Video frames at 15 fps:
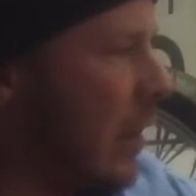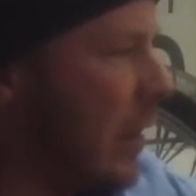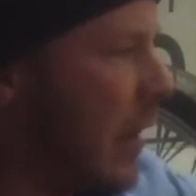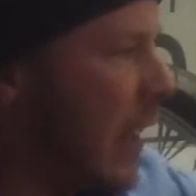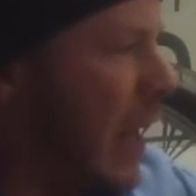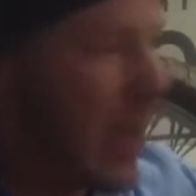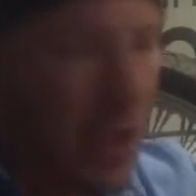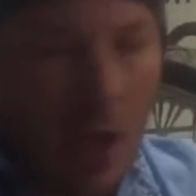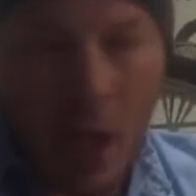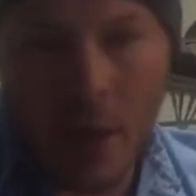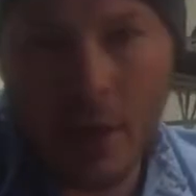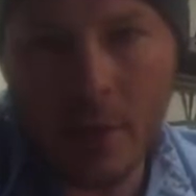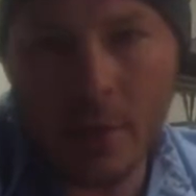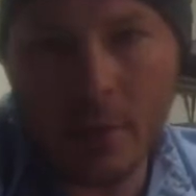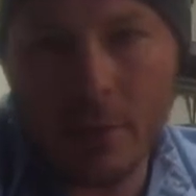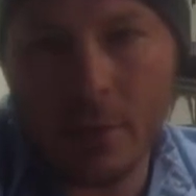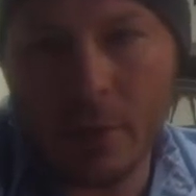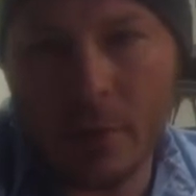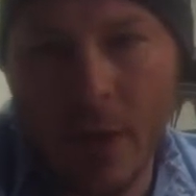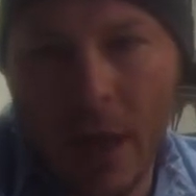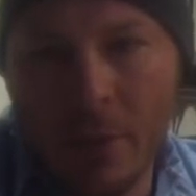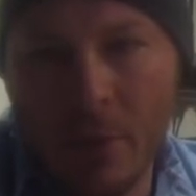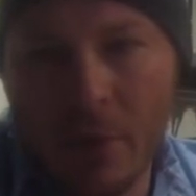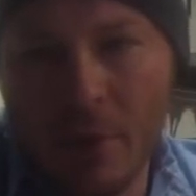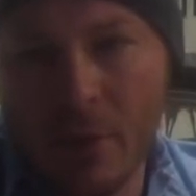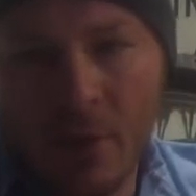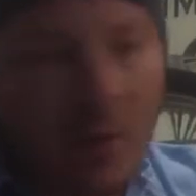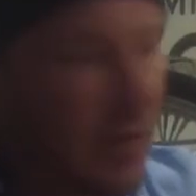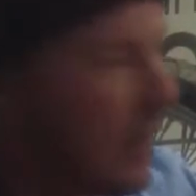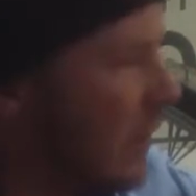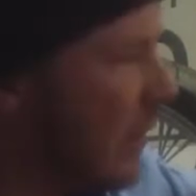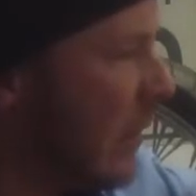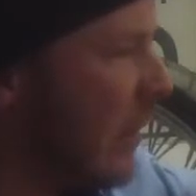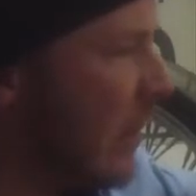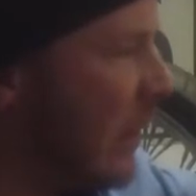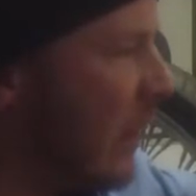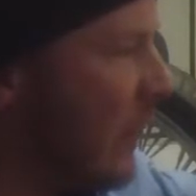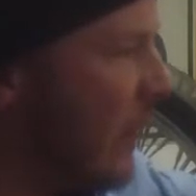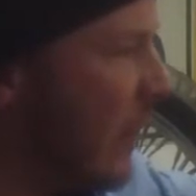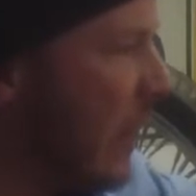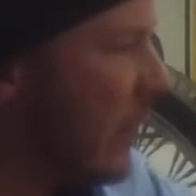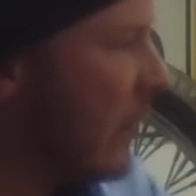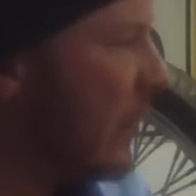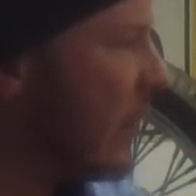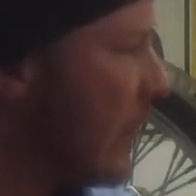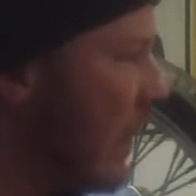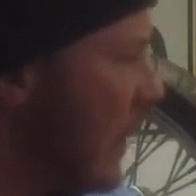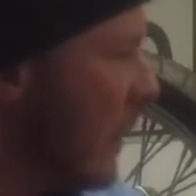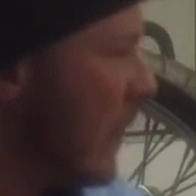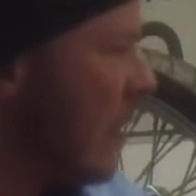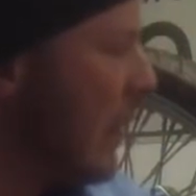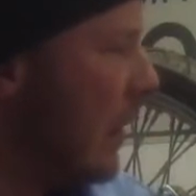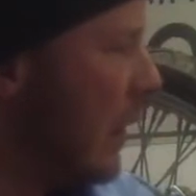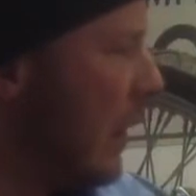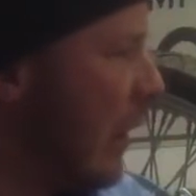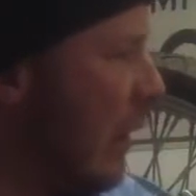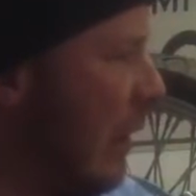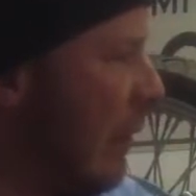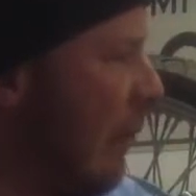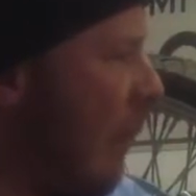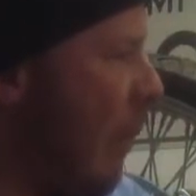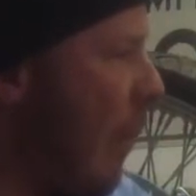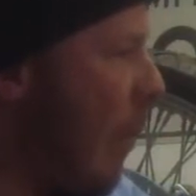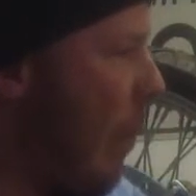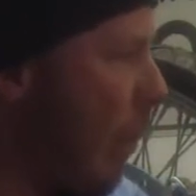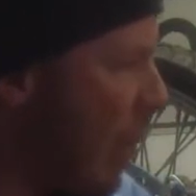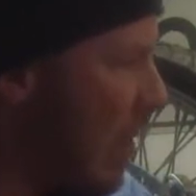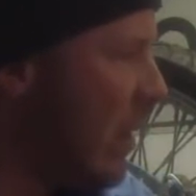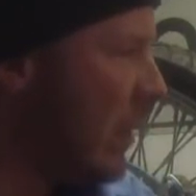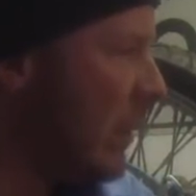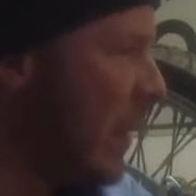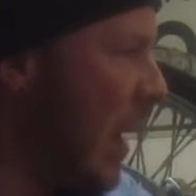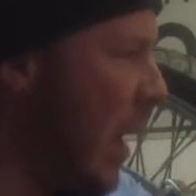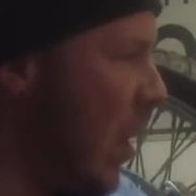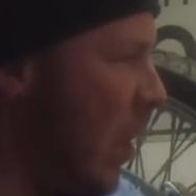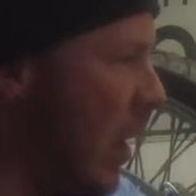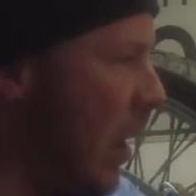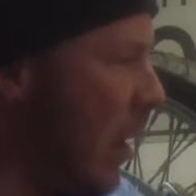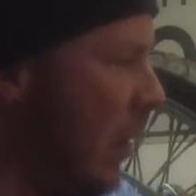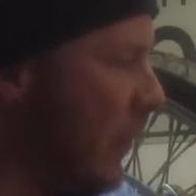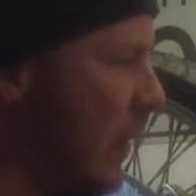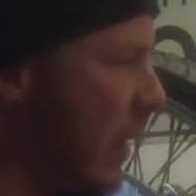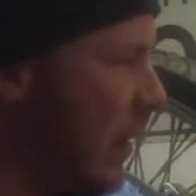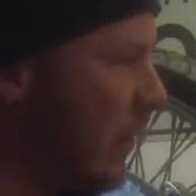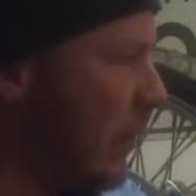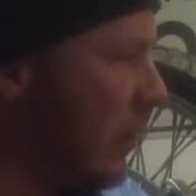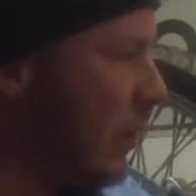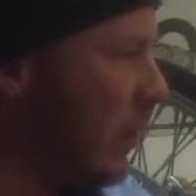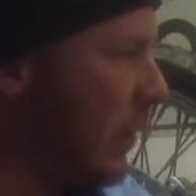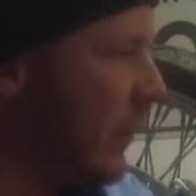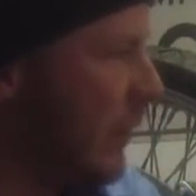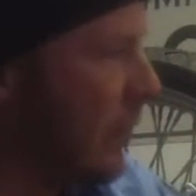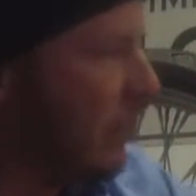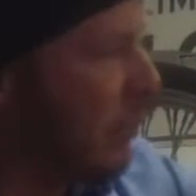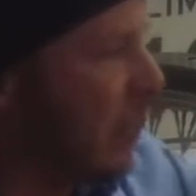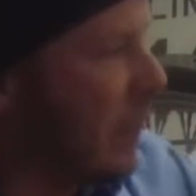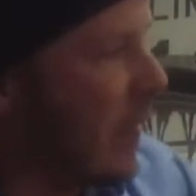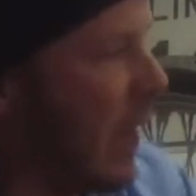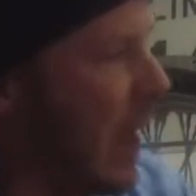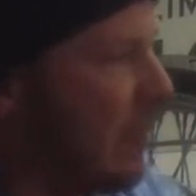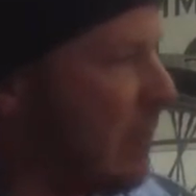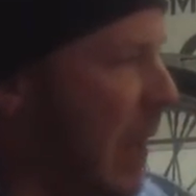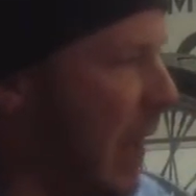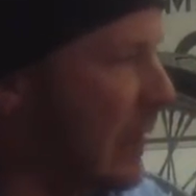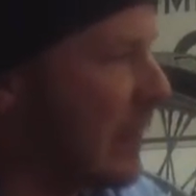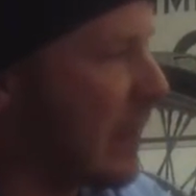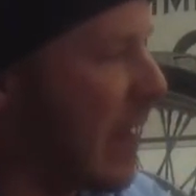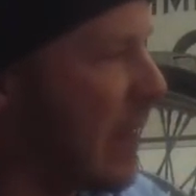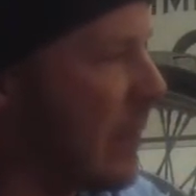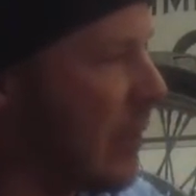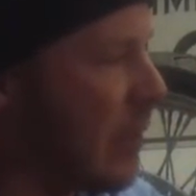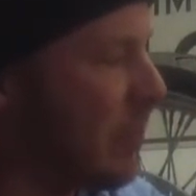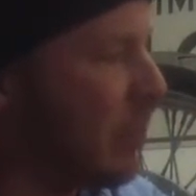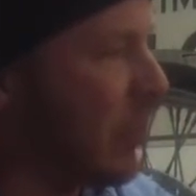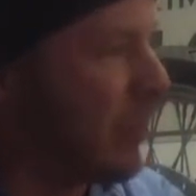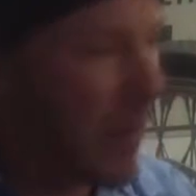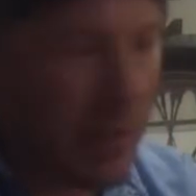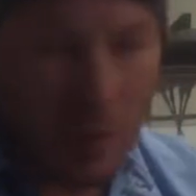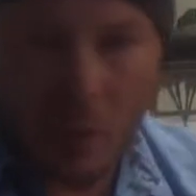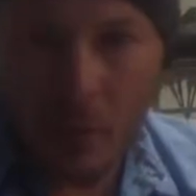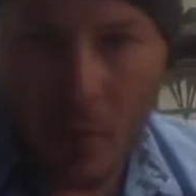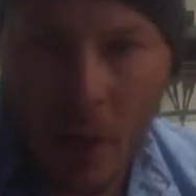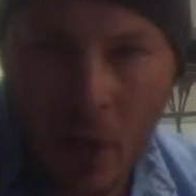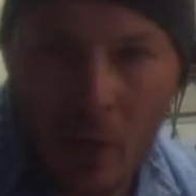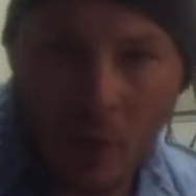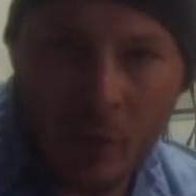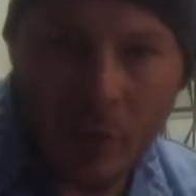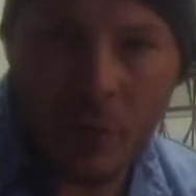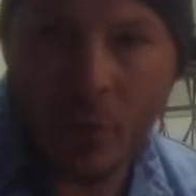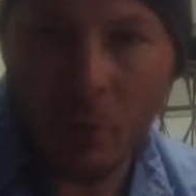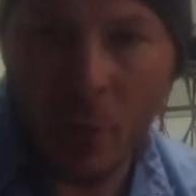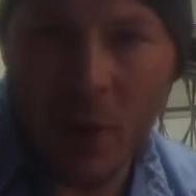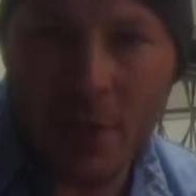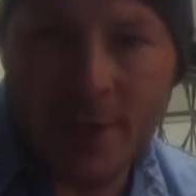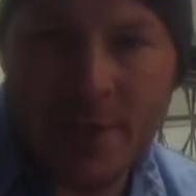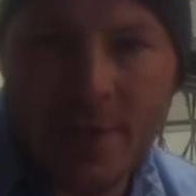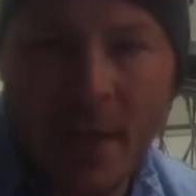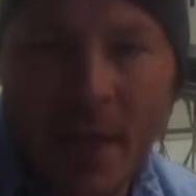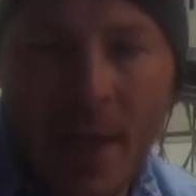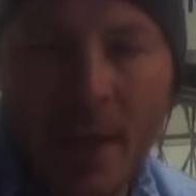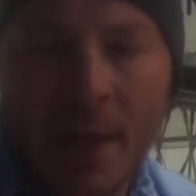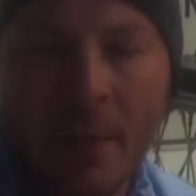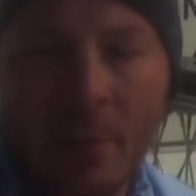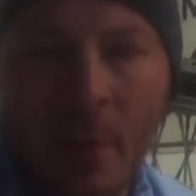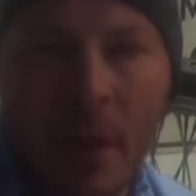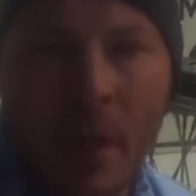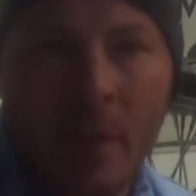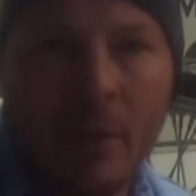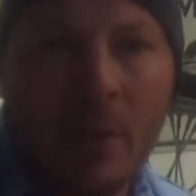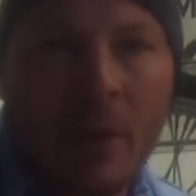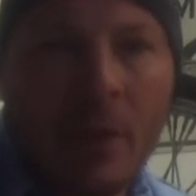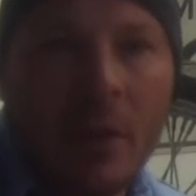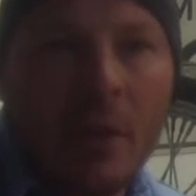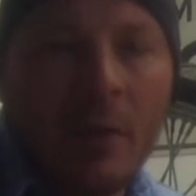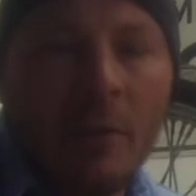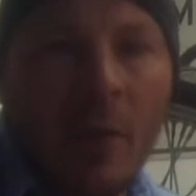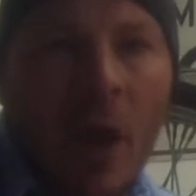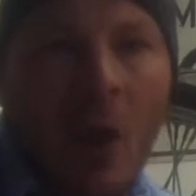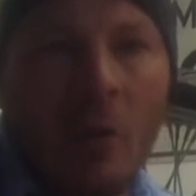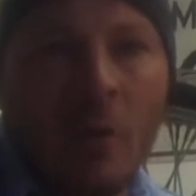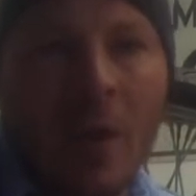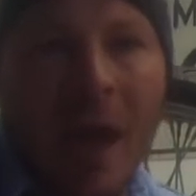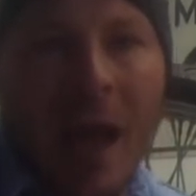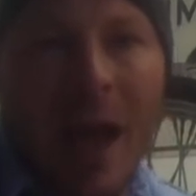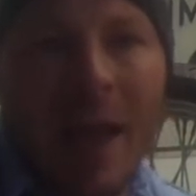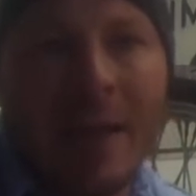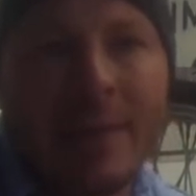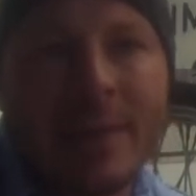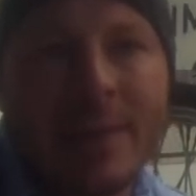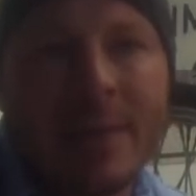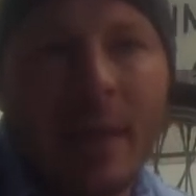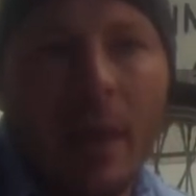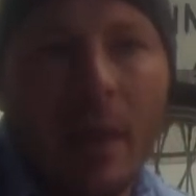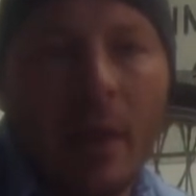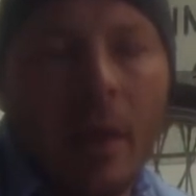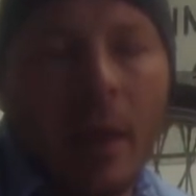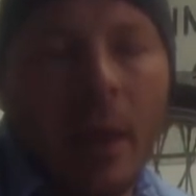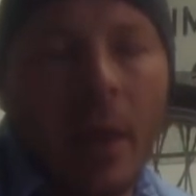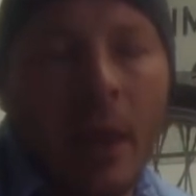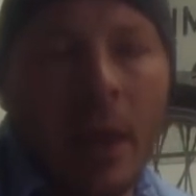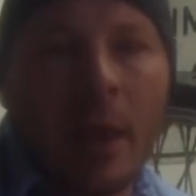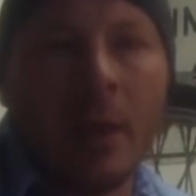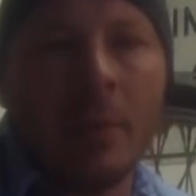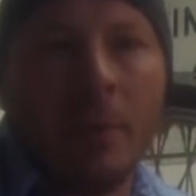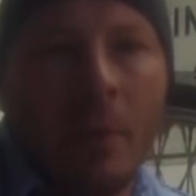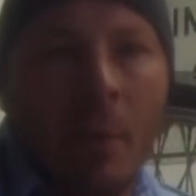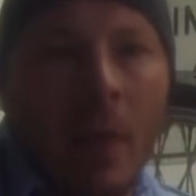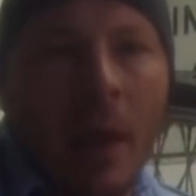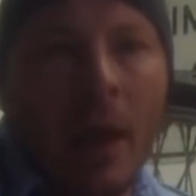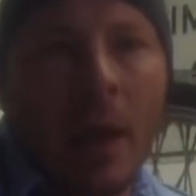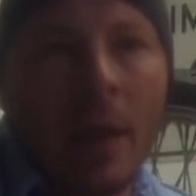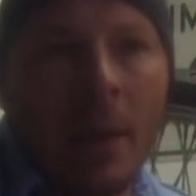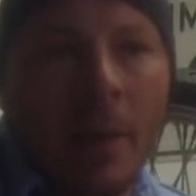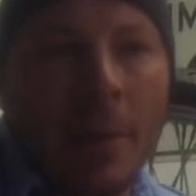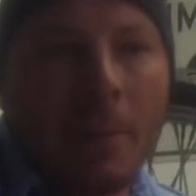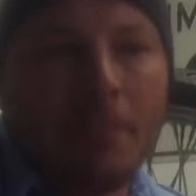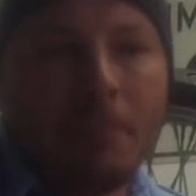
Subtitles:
hand cut diamonds in the fins. Um, Now all I gotta do is put the head back together, put my new valve springs in and my valve guides and my